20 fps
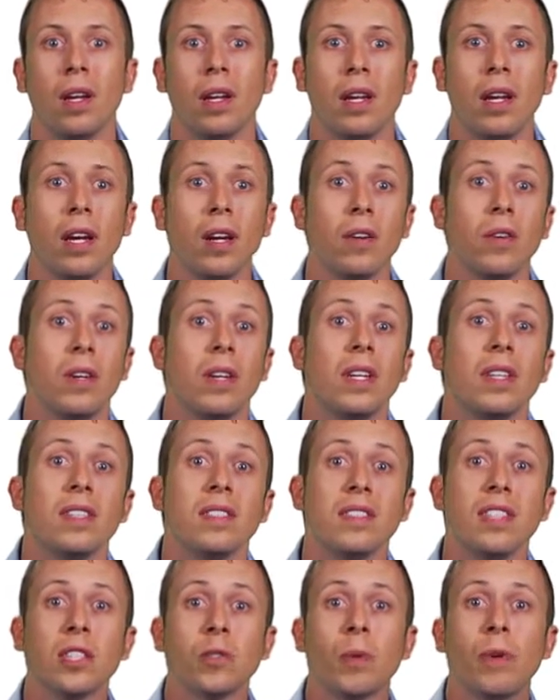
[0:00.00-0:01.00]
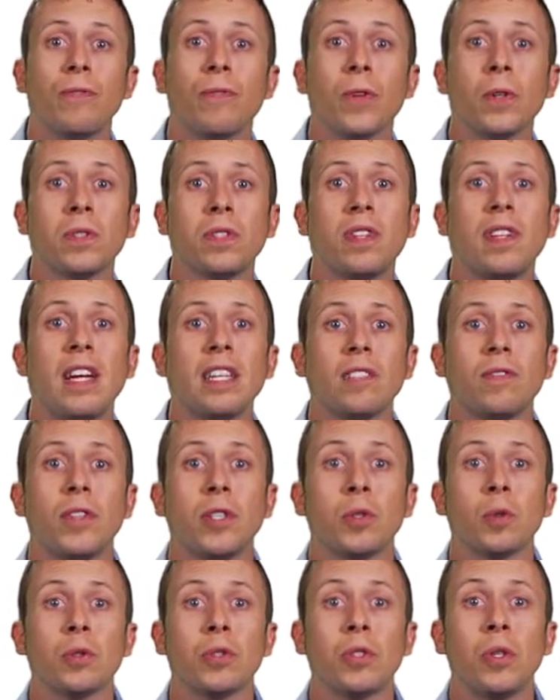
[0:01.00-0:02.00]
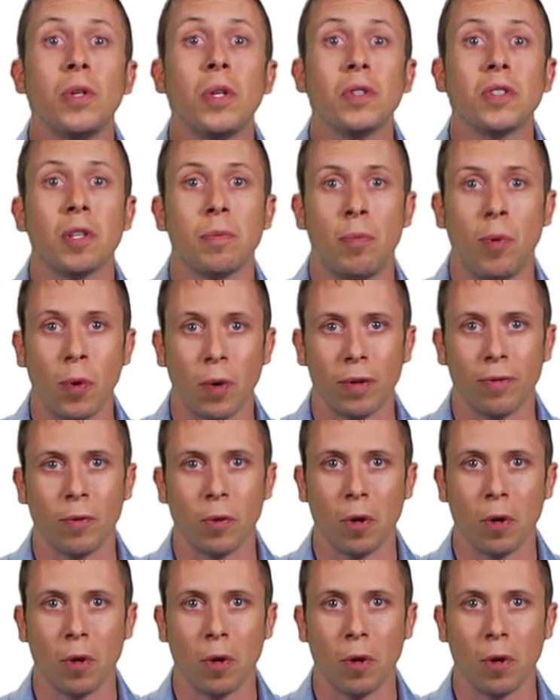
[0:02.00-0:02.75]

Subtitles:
Now, since we first announced Visual Studio support